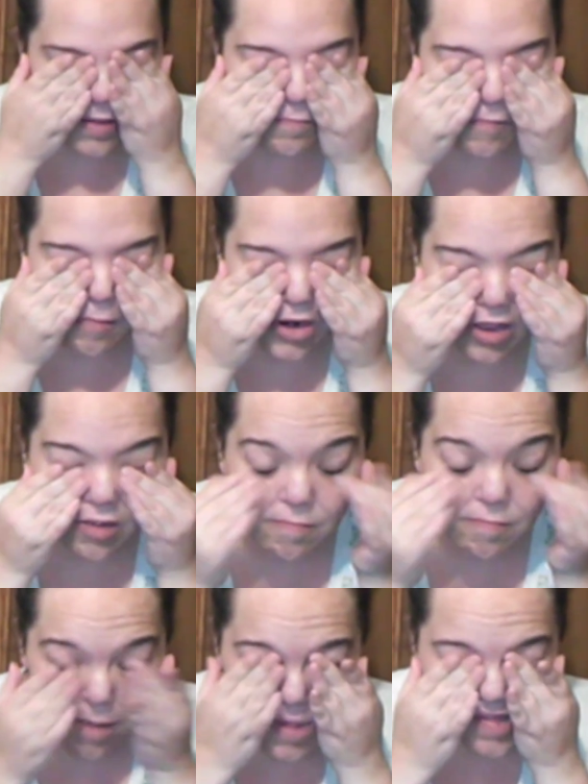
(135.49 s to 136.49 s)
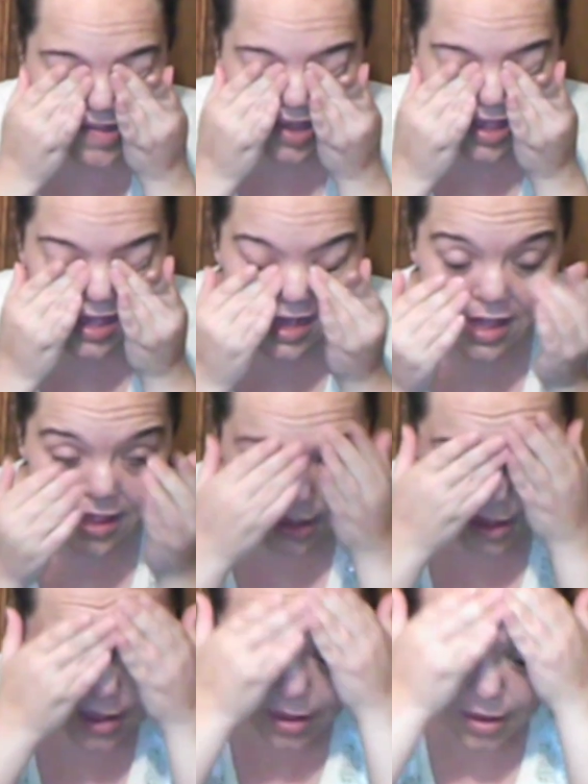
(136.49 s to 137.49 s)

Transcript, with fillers: the Maybelline Baby Skin.